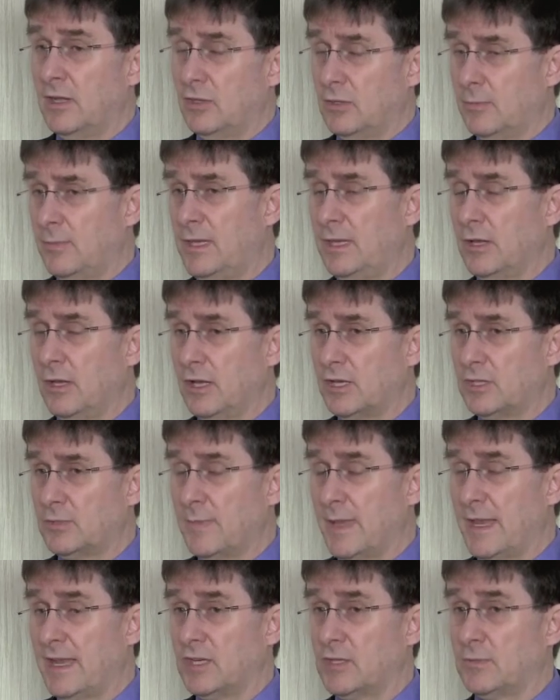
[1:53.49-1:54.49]
To me, knowledge
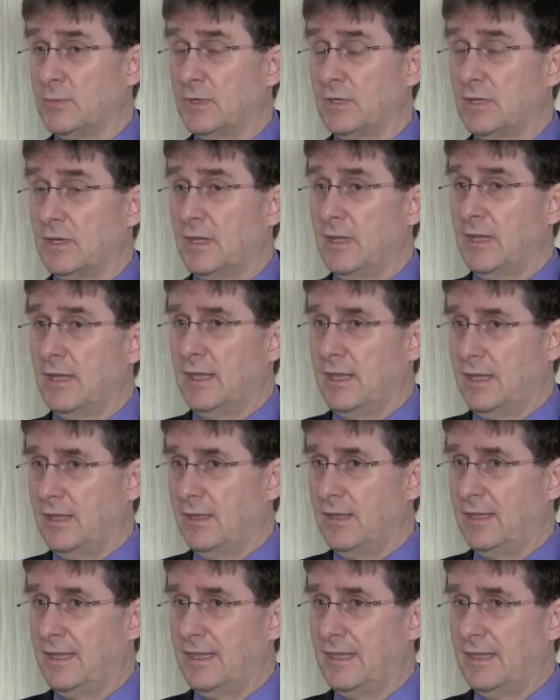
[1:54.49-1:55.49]
management
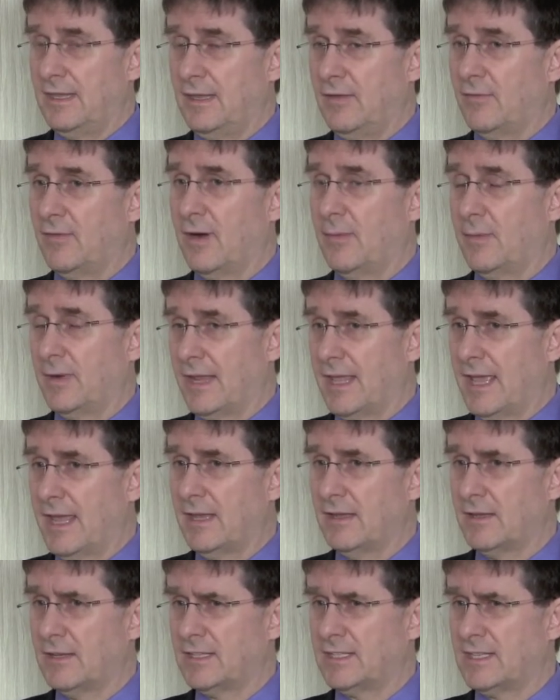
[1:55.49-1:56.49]
in the Environment
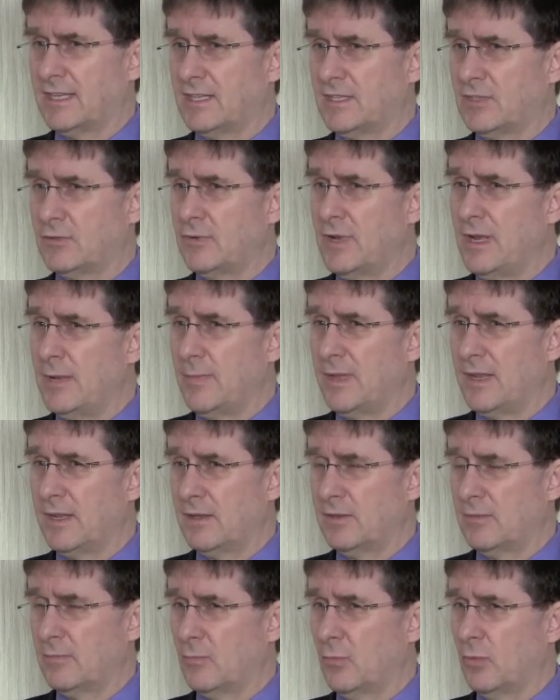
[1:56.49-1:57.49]
Canada sense really
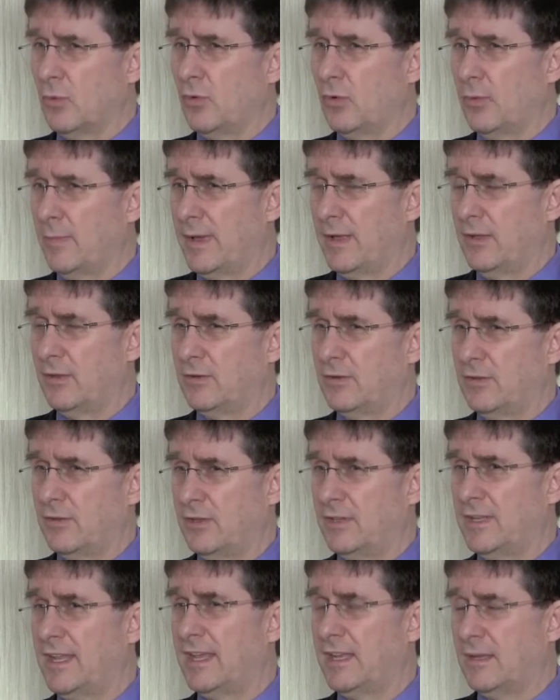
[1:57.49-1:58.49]
meant more about
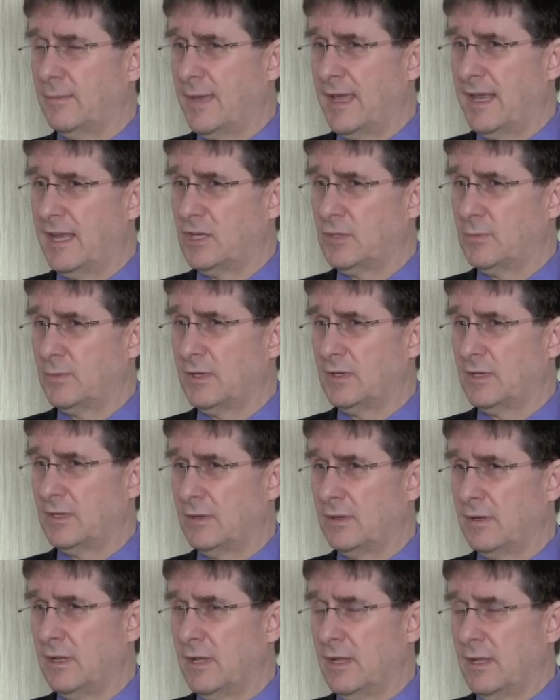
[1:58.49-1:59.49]
the data management
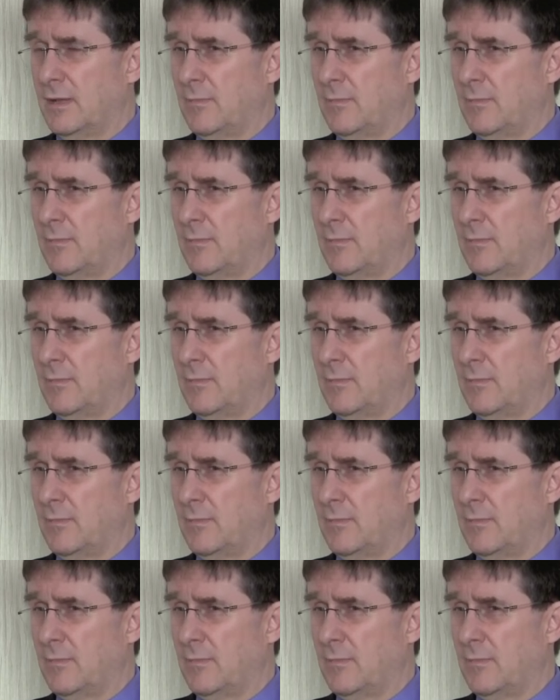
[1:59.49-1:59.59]
and